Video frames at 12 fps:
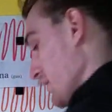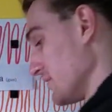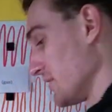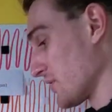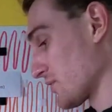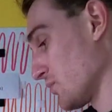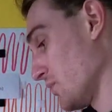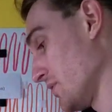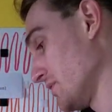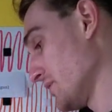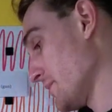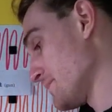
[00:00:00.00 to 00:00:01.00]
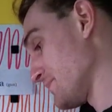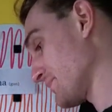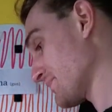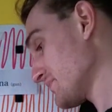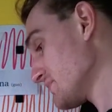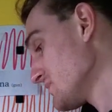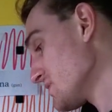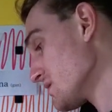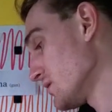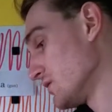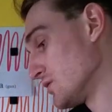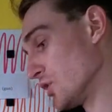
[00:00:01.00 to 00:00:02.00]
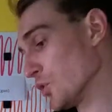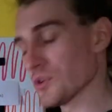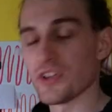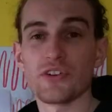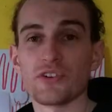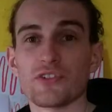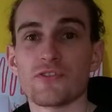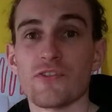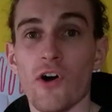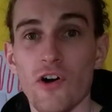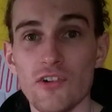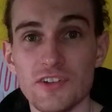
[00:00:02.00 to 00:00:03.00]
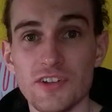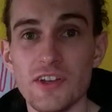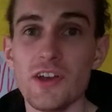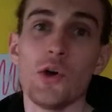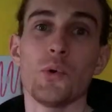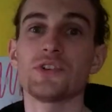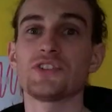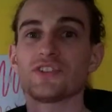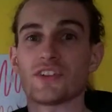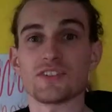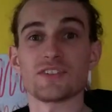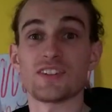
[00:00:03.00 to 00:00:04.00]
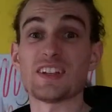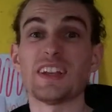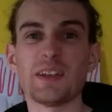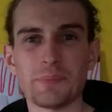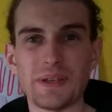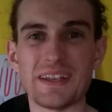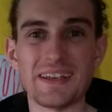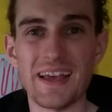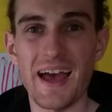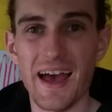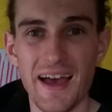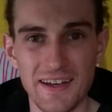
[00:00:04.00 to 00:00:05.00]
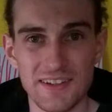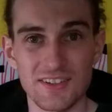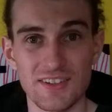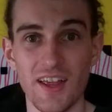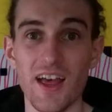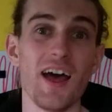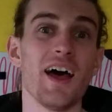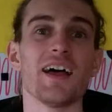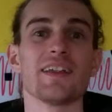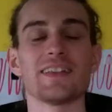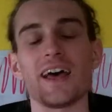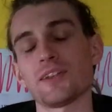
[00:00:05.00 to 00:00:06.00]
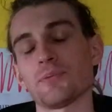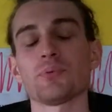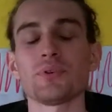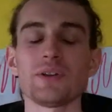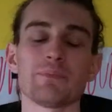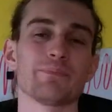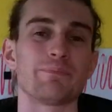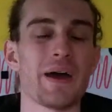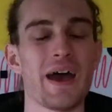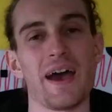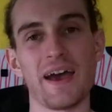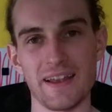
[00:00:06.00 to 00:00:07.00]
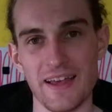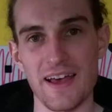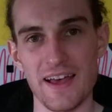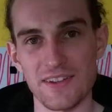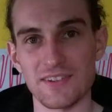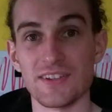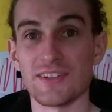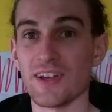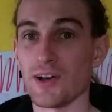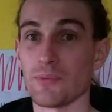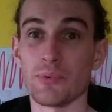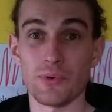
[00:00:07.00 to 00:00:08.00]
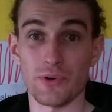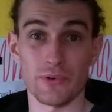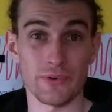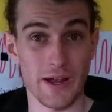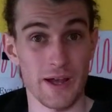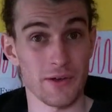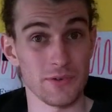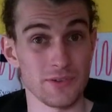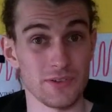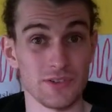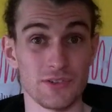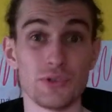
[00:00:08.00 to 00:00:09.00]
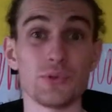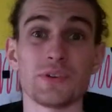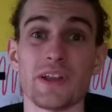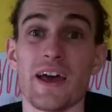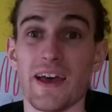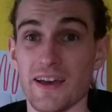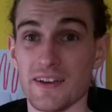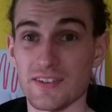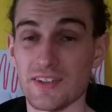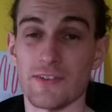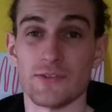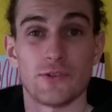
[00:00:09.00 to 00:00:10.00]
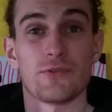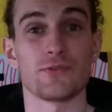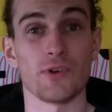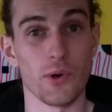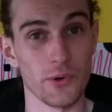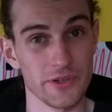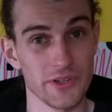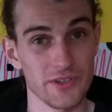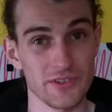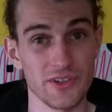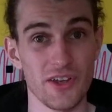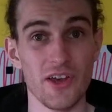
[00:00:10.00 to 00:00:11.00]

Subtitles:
this one. Lokir's Folly, which is a TP axe. That's pretty badass to teleport around to an axe after throwing it.